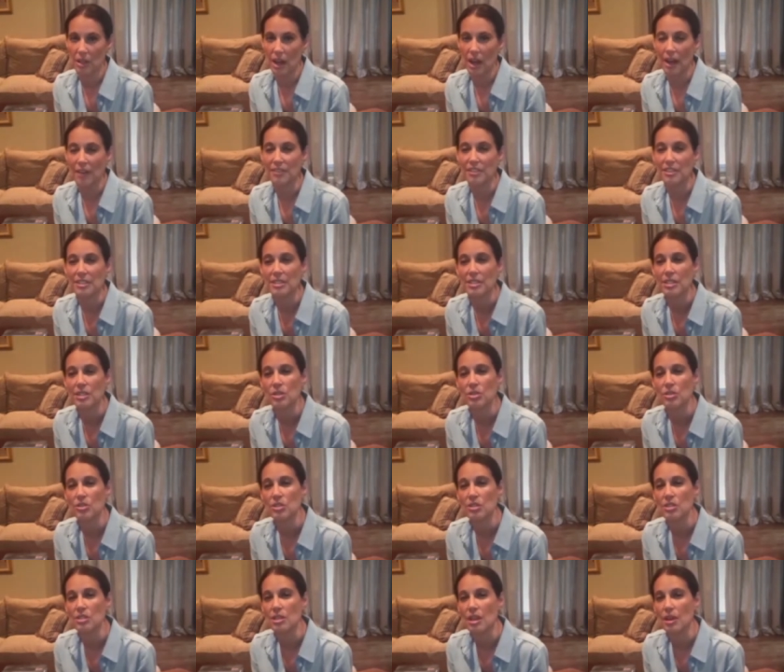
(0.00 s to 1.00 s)
I've continued
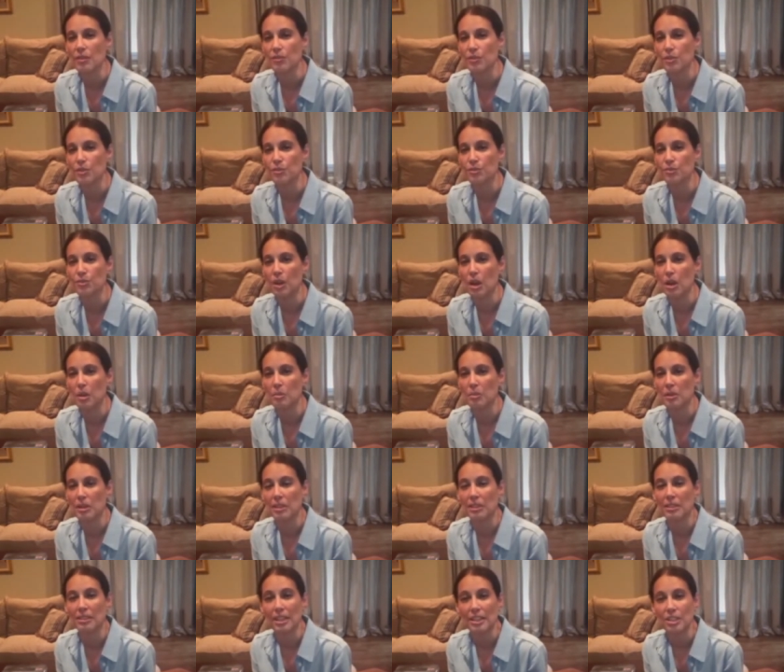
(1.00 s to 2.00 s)
to suffer from
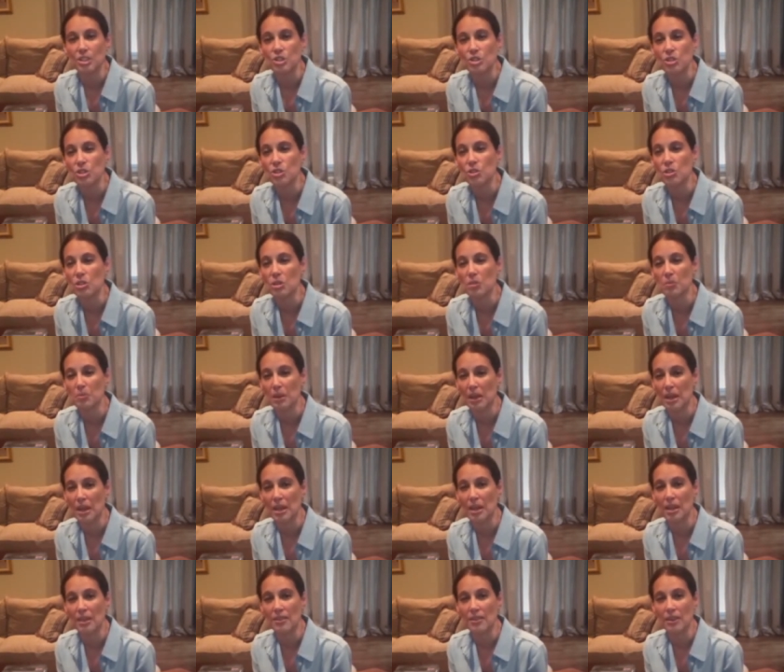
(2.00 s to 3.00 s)
electrocuting
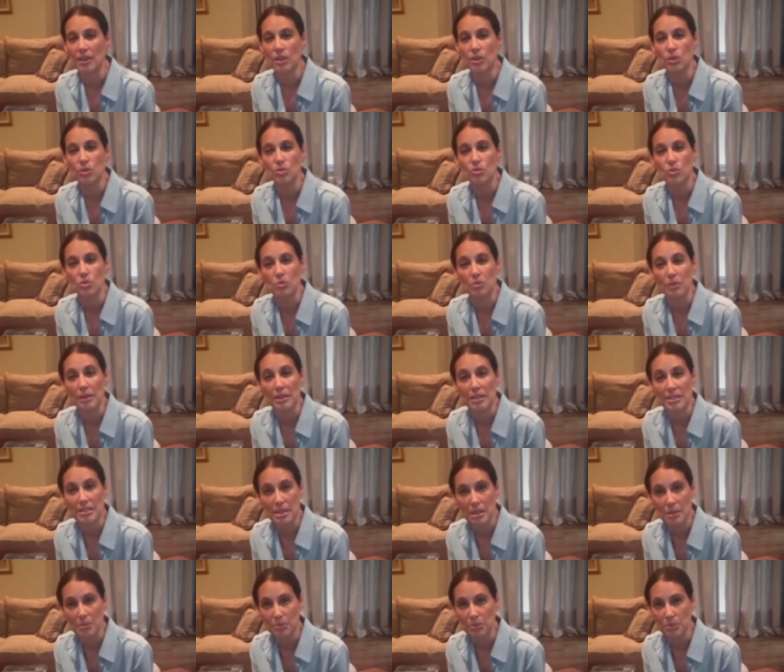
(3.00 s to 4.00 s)
pain that goes from my
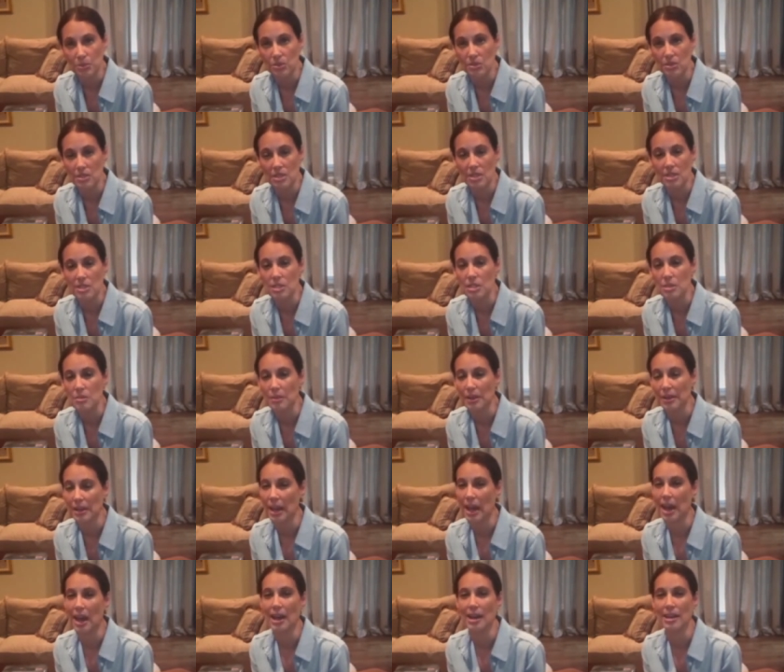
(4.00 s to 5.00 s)
temples into my
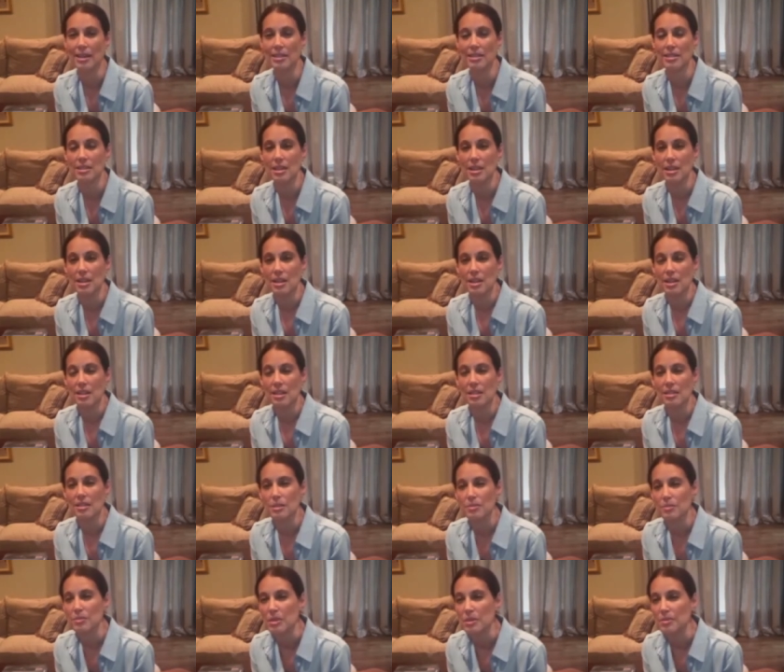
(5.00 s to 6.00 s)
eyes that
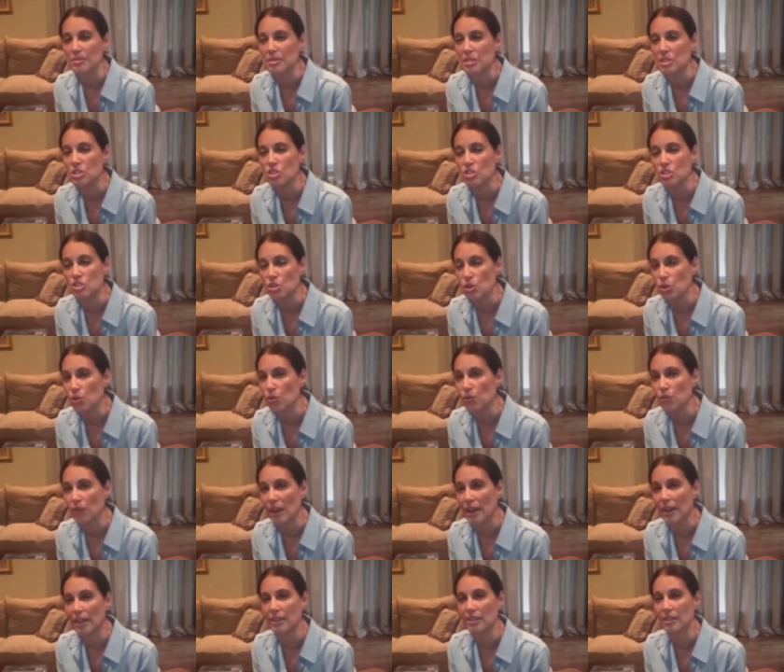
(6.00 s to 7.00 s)
sometimes is so
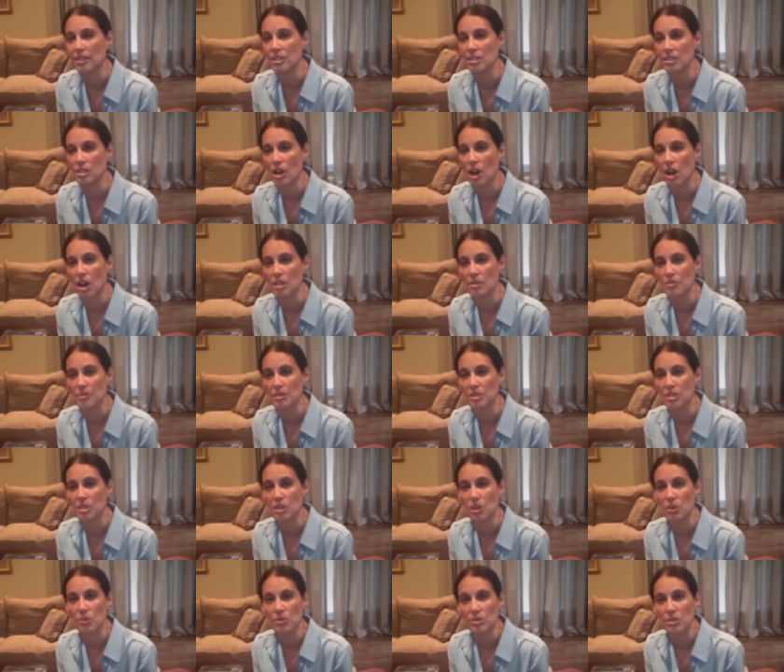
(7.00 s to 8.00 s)
violent it's caused me to
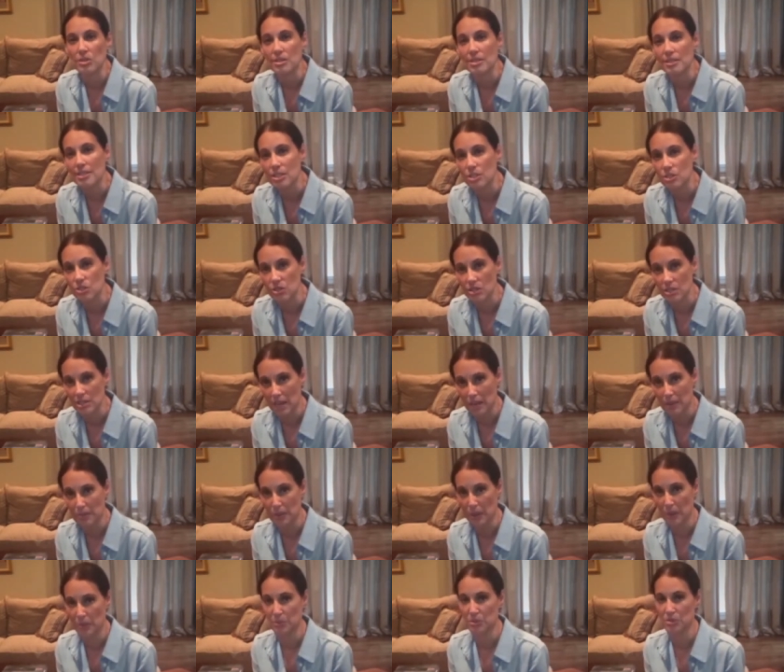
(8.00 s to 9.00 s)
go into seizure-type
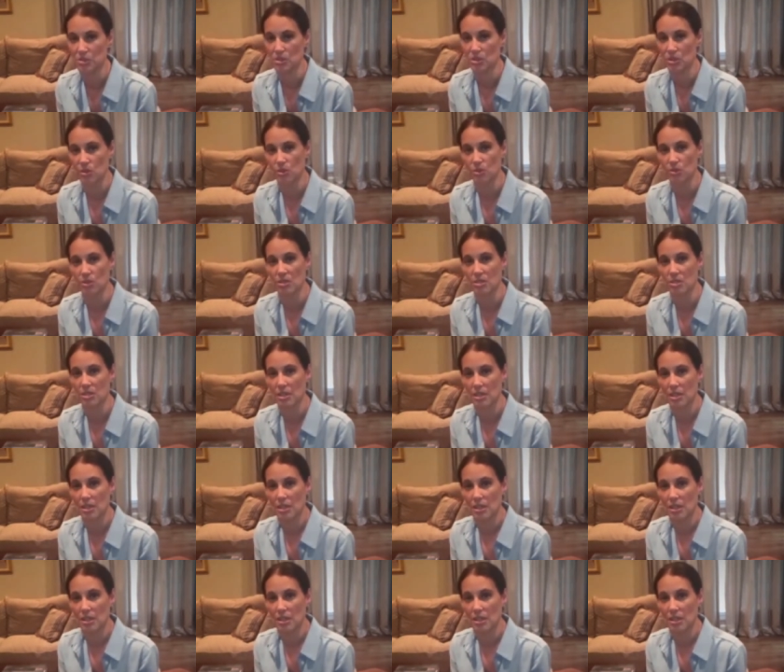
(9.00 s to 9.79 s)
episodes.